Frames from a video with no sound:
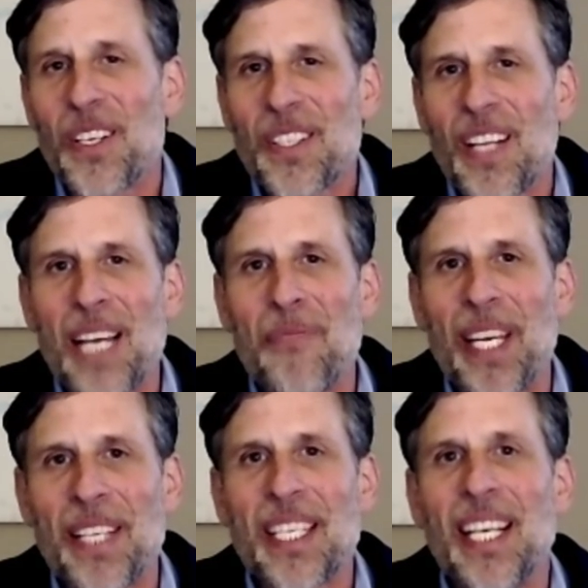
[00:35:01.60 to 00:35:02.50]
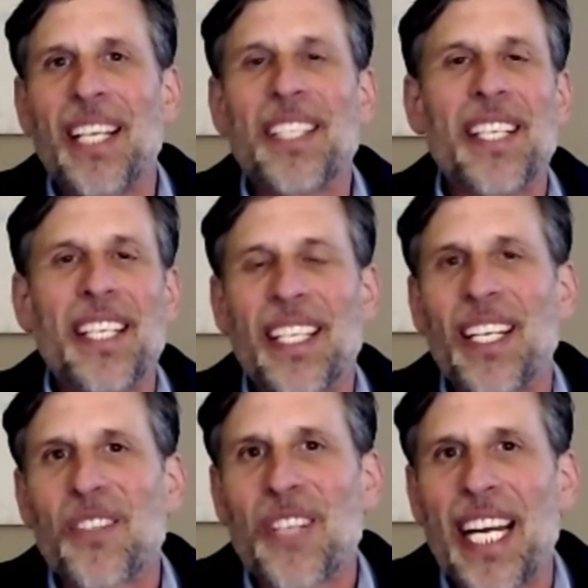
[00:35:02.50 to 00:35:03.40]
client base to, you know,
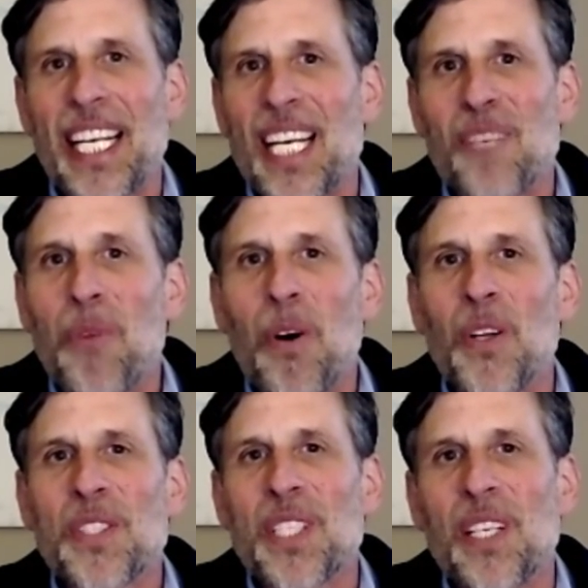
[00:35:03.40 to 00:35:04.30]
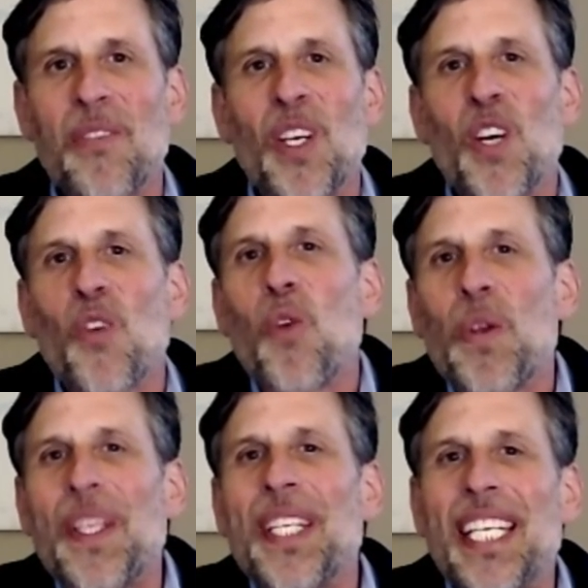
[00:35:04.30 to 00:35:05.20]
try to get a pulse of what
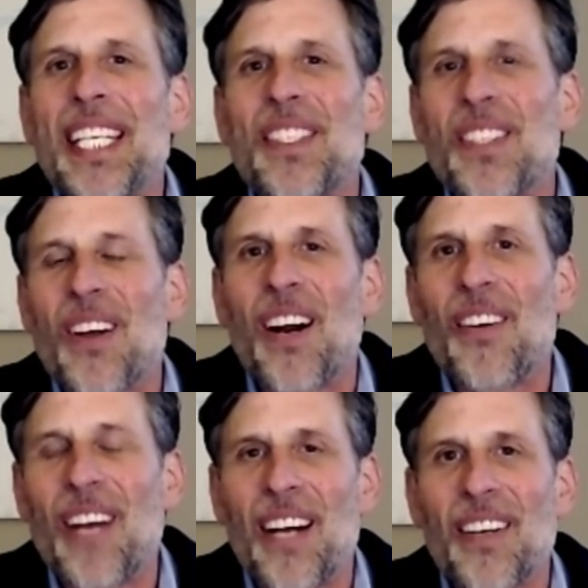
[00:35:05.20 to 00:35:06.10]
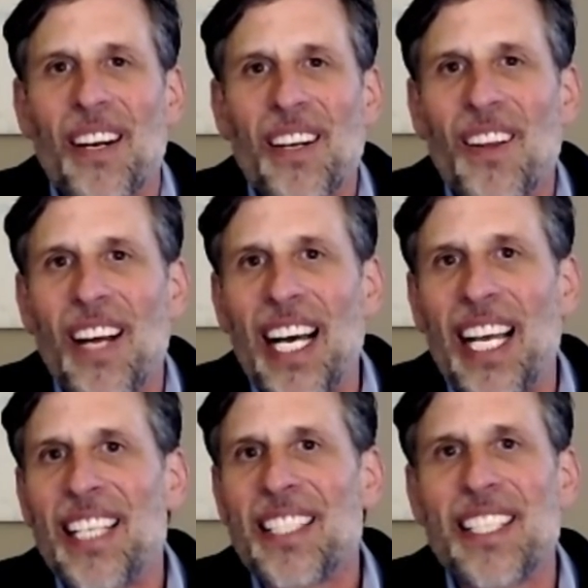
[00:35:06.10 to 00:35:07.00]
the needs are around our
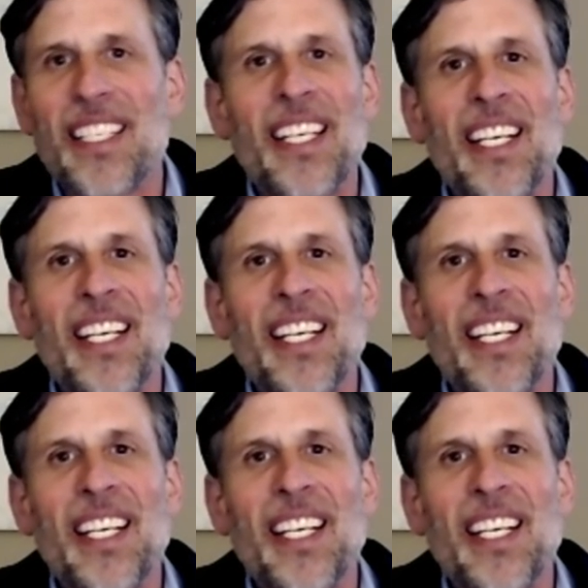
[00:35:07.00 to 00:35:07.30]
clients and,